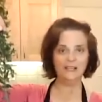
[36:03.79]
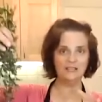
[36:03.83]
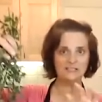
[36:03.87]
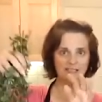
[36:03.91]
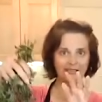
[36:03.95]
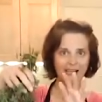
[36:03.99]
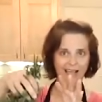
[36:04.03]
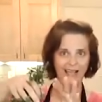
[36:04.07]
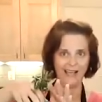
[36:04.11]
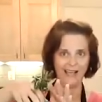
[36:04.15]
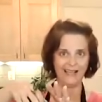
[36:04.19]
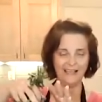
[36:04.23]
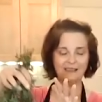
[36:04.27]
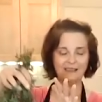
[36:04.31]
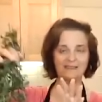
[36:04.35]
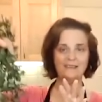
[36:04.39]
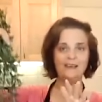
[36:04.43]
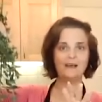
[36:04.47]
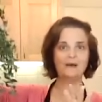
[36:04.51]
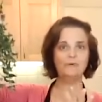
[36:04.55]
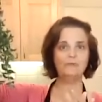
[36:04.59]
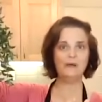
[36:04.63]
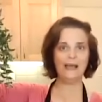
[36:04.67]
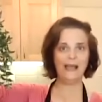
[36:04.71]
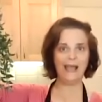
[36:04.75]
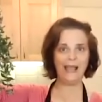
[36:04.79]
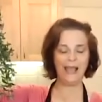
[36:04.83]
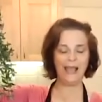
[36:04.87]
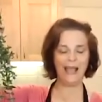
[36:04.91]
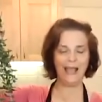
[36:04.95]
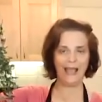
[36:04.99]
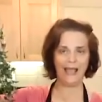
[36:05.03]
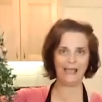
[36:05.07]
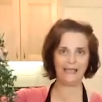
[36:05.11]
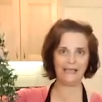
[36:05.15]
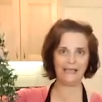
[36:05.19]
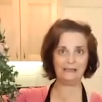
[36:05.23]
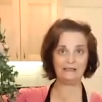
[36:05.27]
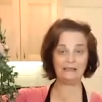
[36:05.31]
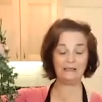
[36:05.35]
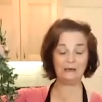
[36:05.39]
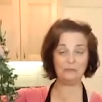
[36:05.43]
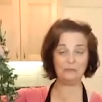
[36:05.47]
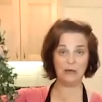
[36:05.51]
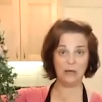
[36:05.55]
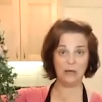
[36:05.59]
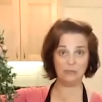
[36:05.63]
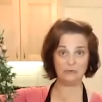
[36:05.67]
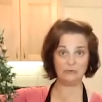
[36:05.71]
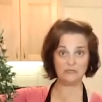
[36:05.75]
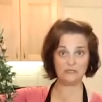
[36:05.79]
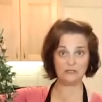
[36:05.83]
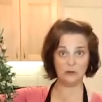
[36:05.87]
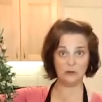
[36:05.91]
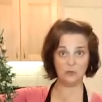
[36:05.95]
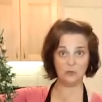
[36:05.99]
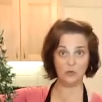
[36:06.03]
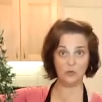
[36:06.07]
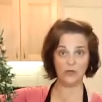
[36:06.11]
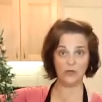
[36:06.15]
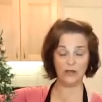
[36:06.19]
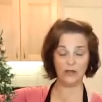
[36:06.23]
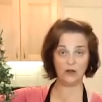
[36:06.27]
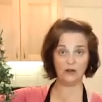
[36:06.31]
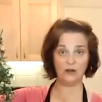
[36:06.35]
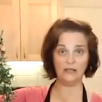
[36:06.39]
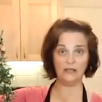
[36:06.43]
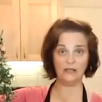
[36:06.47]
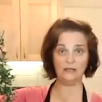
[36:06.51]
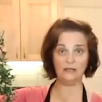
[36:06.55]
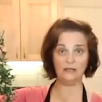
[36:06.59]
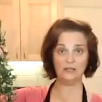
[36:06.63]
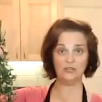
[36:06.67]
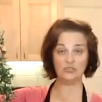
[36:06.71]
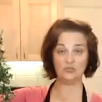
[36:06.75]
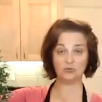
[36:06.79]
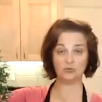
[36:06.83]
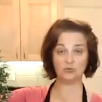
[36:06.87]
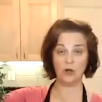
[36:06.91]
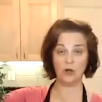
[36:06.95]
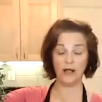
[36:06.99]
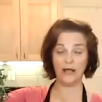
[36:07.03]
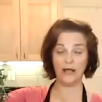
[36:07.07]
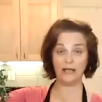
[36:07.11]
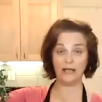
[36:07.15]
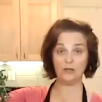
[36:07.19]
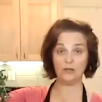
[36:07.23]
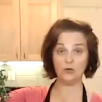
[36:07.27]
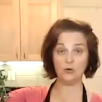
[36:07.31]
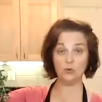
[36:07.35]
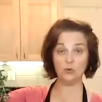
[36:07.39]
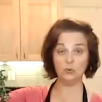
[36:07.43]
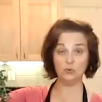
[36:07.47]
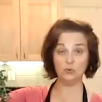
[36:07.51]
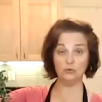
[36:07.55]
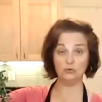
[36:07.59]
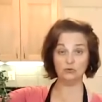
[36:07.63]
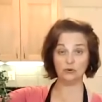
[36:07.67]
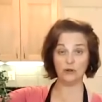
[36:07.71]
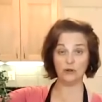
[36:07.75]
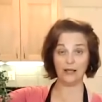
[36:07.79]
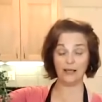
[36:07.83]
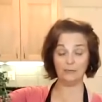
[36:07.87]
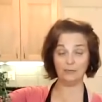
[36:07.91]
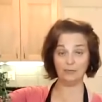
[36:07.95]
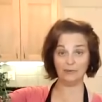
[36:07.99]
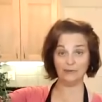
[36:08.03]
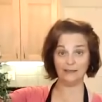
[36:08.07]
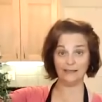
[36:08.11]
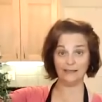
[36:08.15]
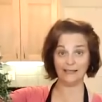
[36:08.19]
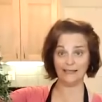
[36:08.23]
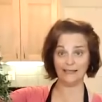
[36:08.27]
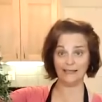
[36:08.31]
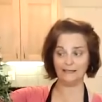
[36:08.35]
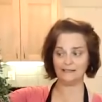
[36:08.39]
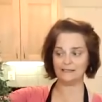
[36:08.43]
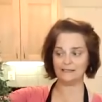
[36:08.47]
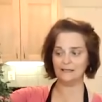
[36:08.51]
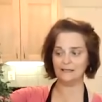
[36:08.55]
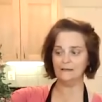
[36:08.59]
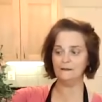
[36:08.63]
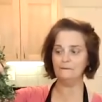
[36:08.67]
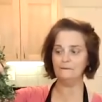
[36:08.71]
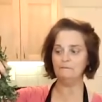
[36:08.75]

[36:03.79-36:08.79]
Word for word: tie them, hang them up somewhere in a dry, cool, dry place.